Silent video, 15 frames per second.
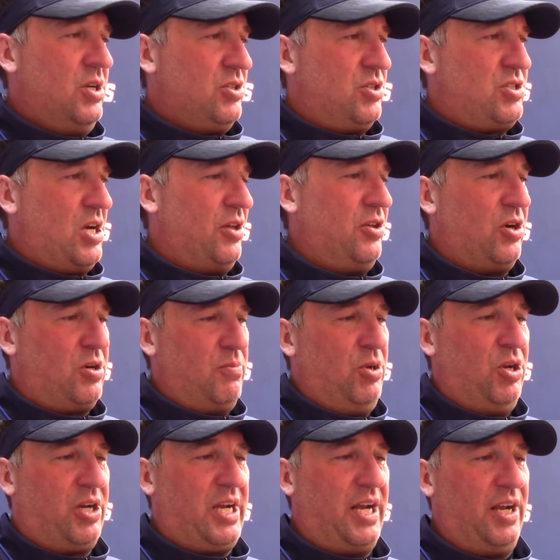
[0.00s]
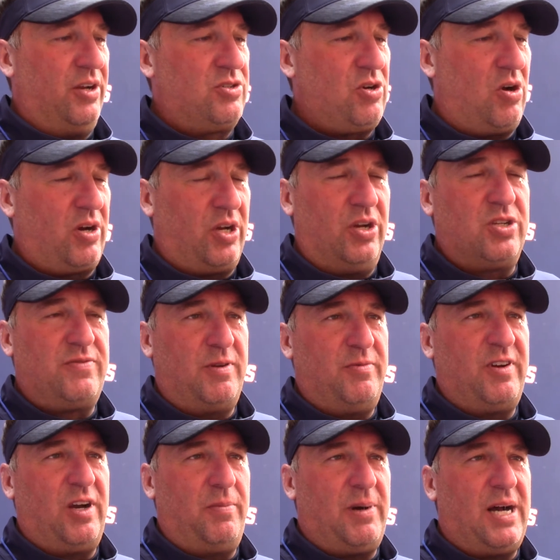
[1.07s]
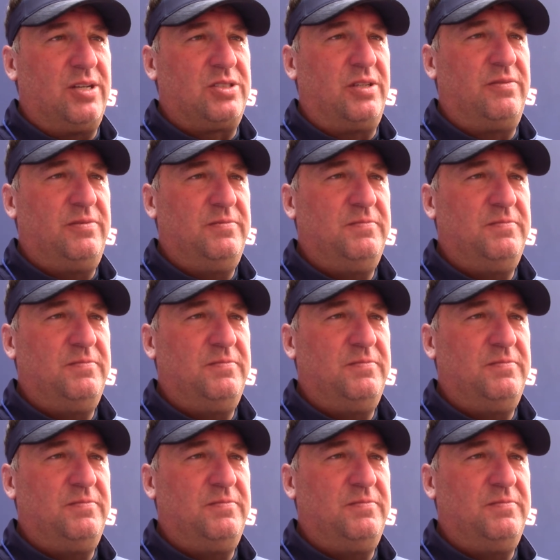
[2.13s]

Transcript: just how they're communicating and talking. It's been very positive.